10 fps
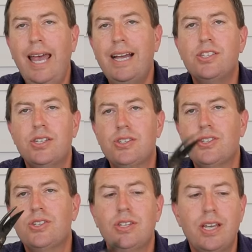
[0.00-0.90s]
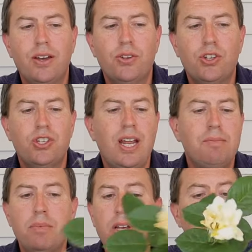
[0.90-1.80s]
exits the other
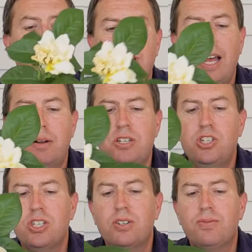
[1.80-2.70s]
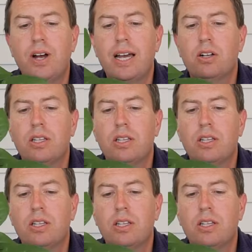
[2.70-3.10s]
stem, so that'll be just fine.